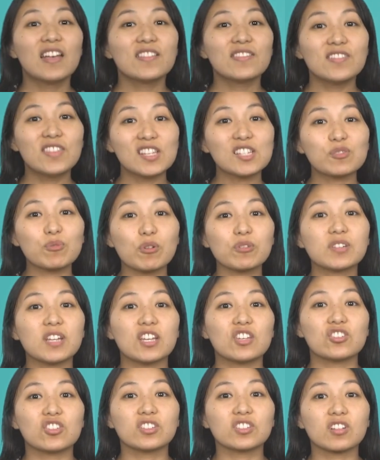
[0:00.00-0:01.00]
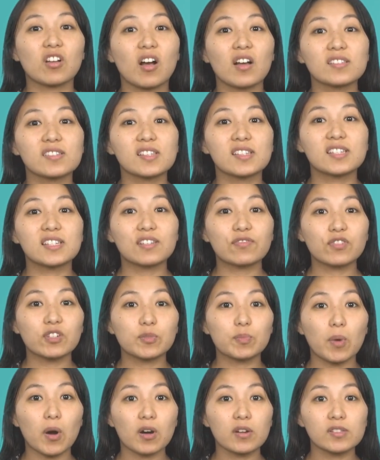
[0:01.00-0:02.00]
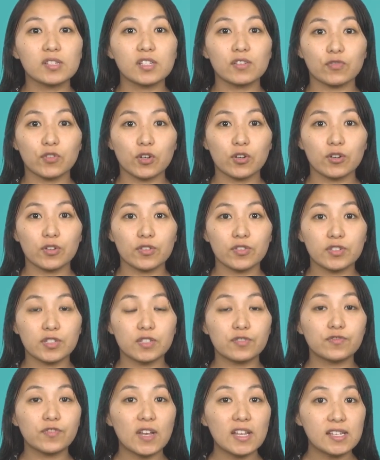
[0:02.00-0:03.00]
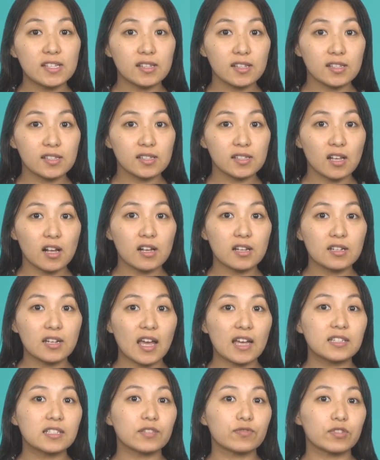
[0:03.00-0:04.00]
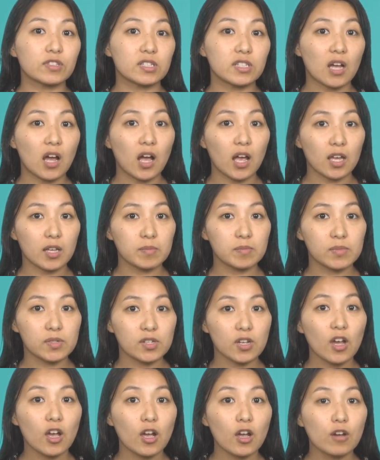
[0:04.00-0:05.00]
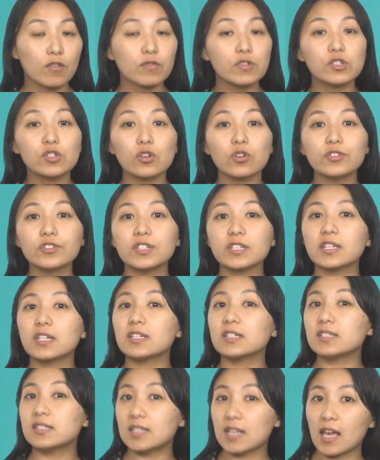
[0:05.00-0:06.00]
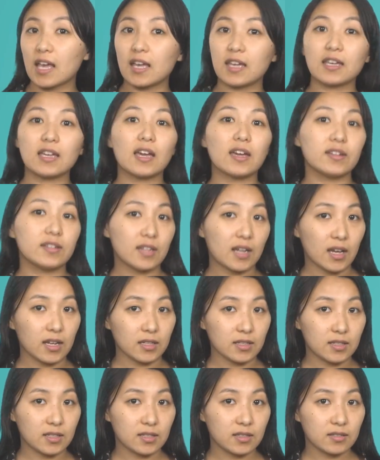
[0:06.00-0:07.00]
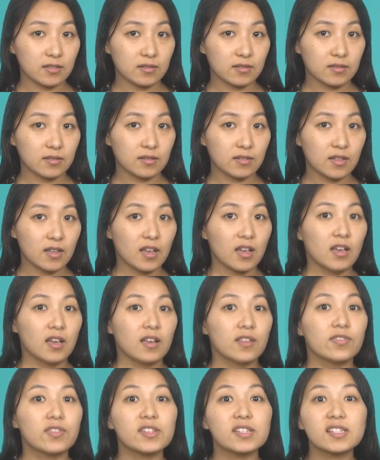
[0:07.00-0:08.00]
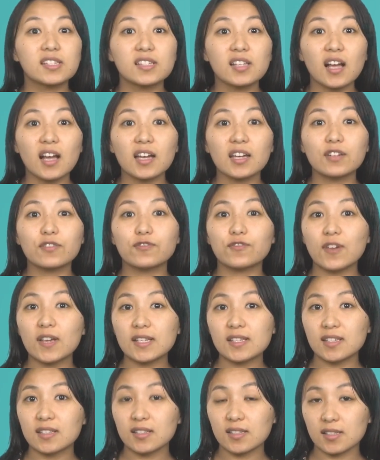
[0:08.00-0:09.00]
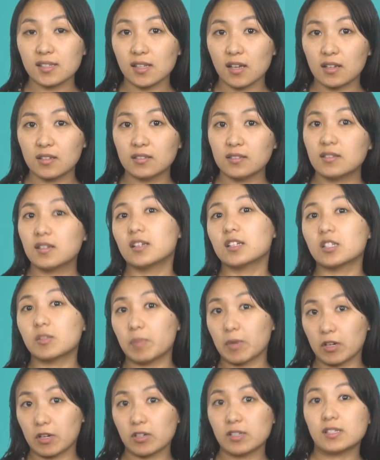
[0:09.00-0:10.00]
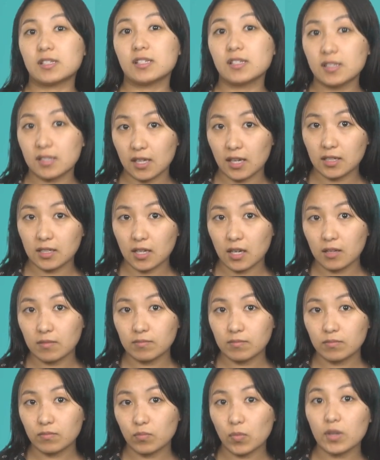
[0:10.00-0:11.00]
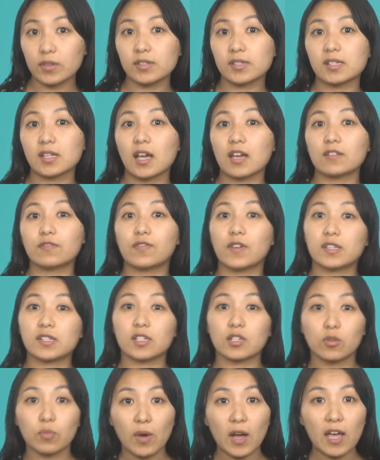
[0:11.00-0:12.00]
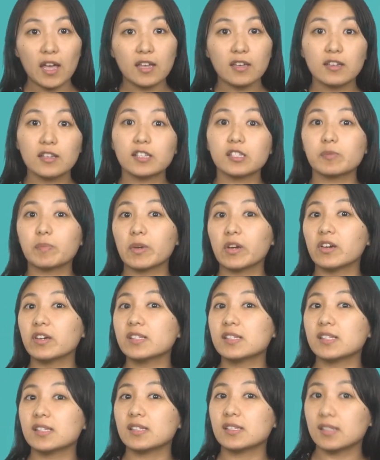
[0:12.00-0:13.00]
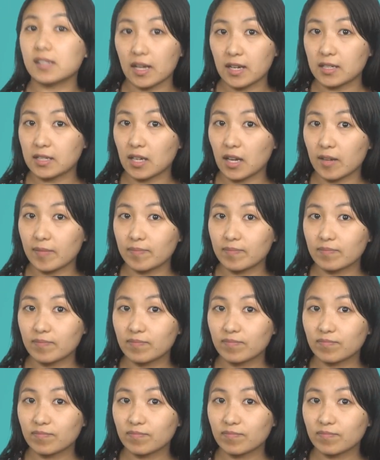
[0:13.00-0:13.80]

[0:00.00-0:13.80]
This rotation causes different parts of Earth to face the sun at different times, resulting in day and night. The side facing the sun experiences daytime, while the side facing away experiences nighttime.